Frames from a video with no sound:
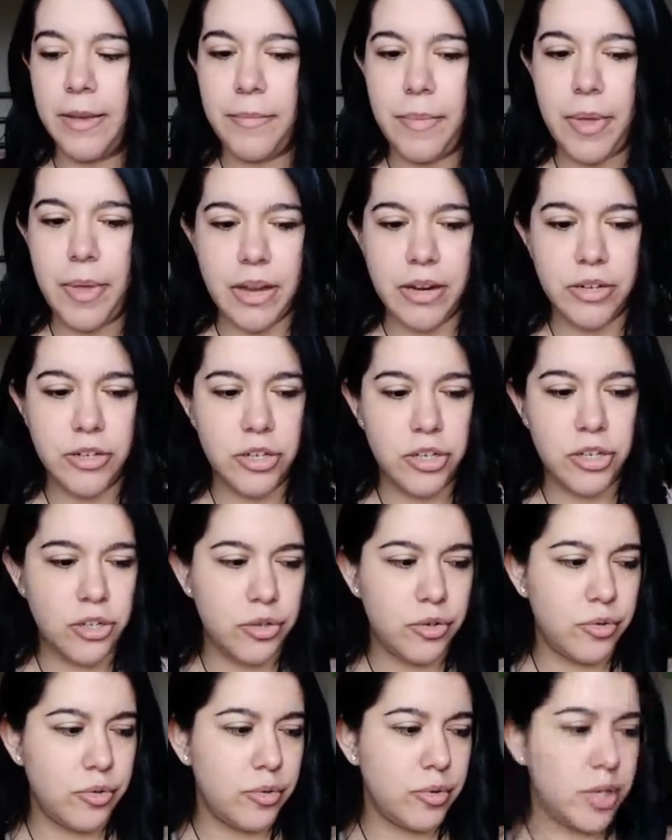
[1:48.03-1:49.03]
compared
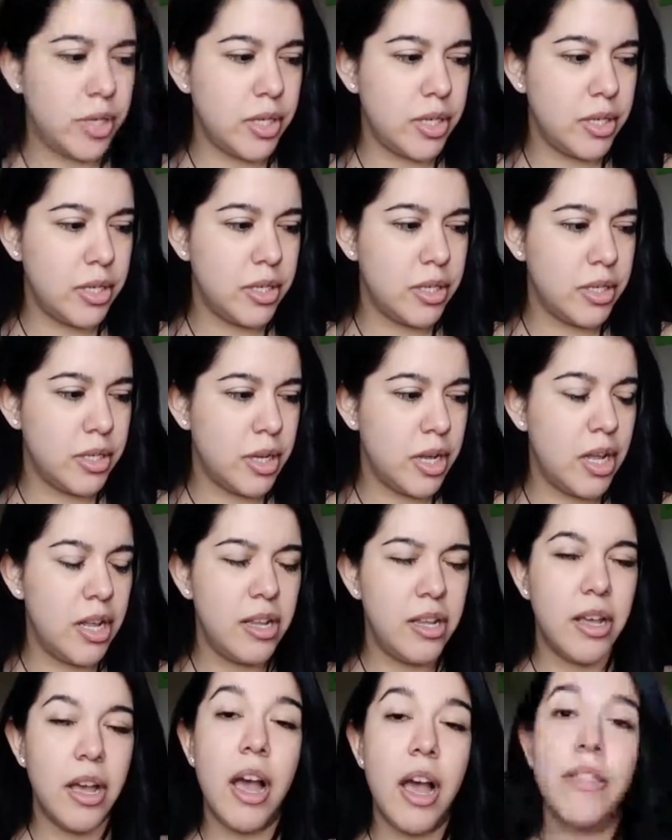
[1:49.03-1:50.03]
to
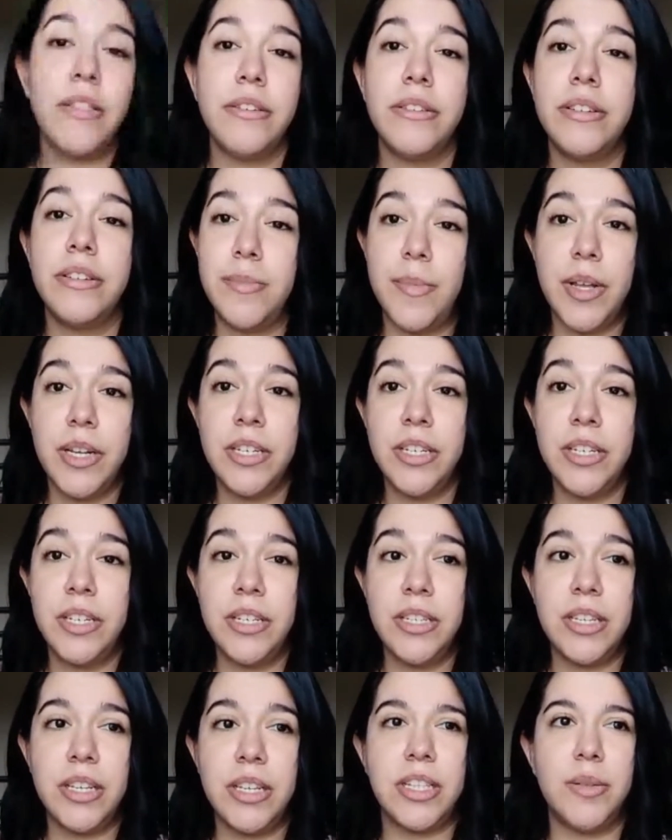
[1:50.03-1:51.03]
other sponges.